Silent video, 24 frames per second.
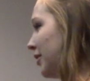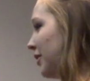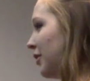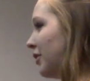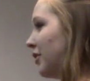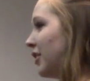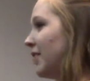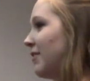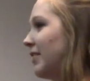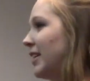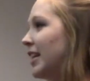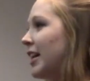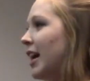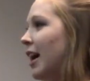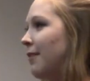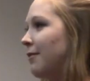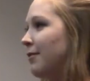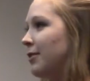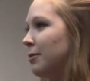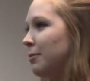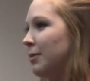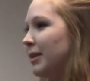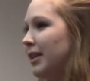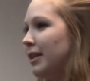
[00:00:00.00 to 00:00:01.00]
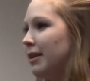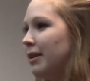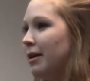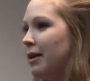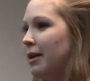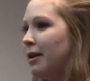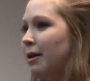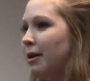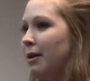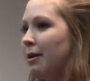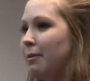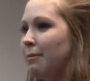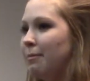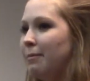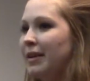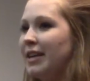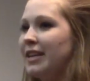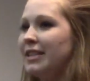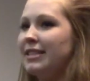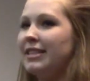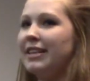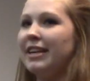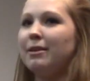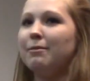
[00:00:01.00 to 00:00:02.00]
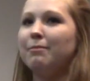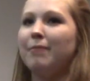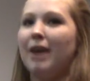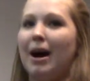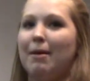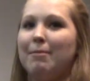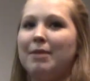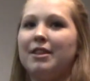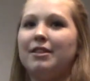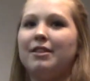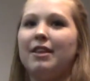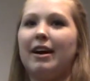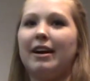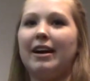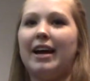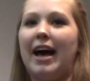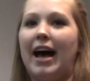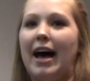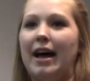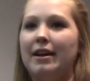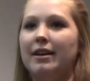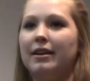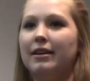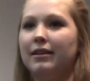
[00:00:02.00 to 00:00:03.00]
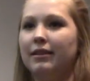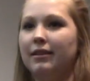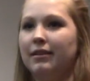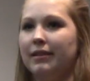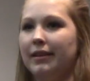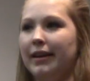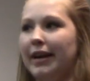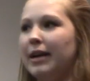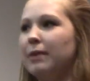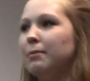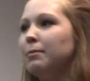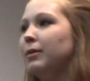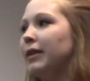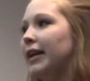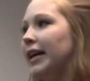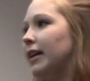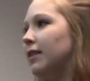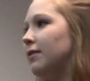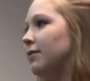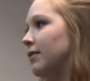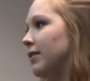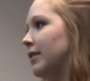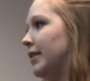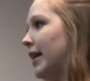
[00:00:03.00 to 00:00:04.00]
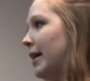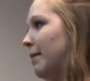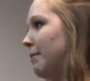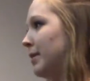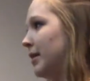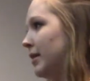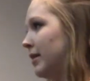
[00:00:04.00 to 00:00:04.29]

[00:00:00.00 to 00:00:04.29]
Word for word: They're living comfortably because their mom had thought ahead and planned for them.